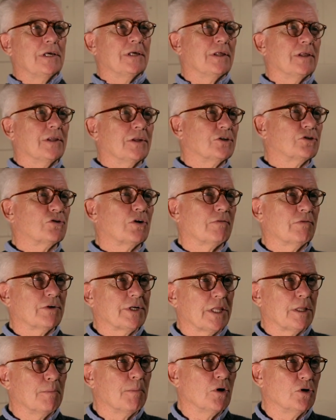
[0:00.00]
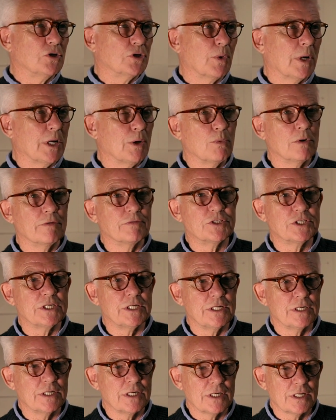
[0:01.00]
that's traveled down the motorway will have
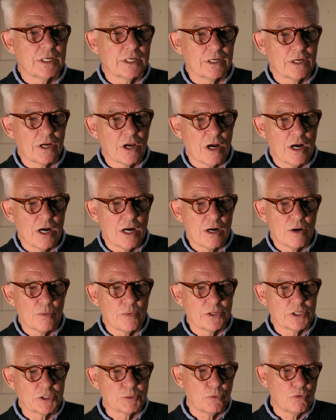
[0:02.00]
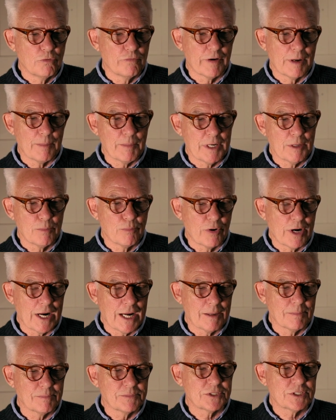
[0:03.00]
seen a car with a small family in
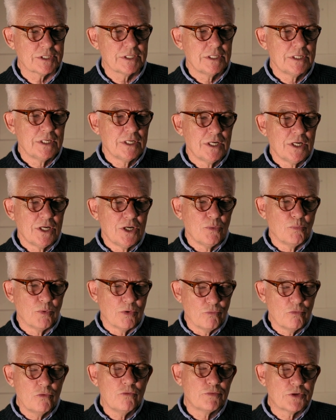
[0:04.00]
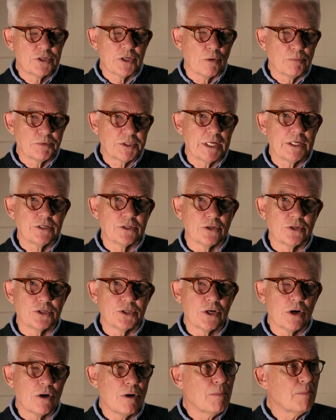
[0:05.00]
perhaps, with a rooftop tent on
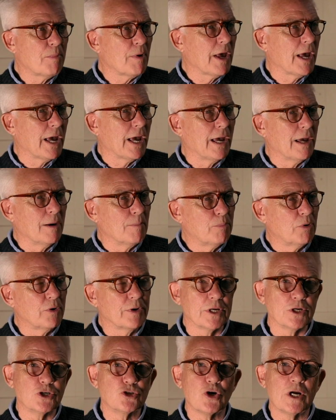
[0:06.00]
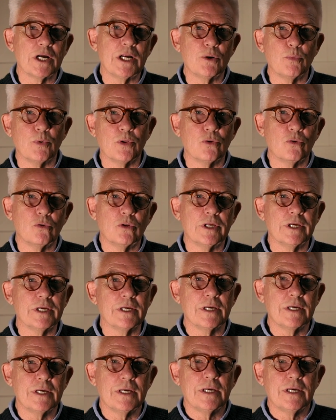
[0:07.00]
top, pulling a trailer with all the
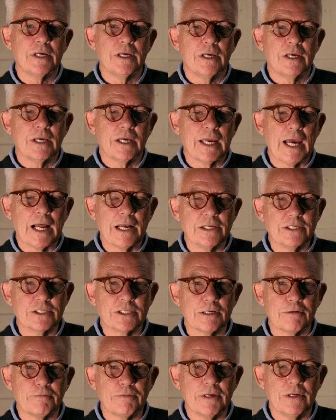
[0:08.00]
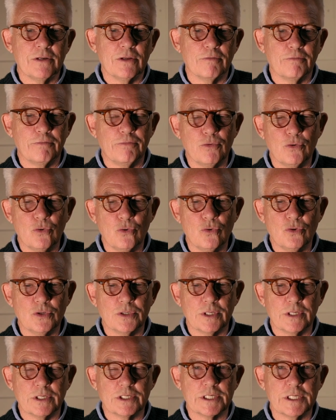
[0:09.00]
galley stuff in, the food
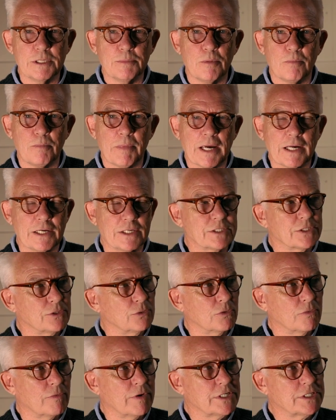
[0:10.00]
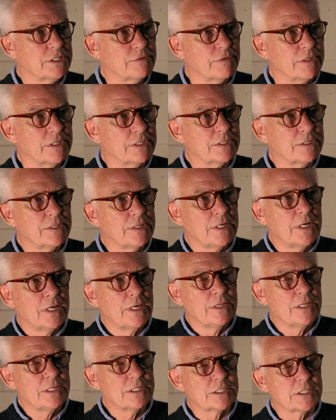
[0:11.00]
and the sleeping bags and all the rest of it.
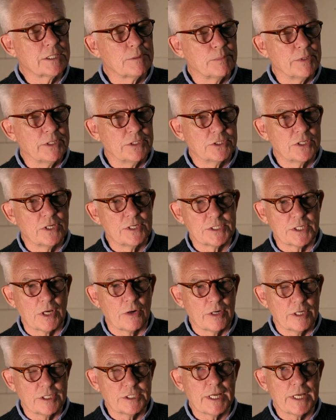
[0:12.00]
This simply turns it on its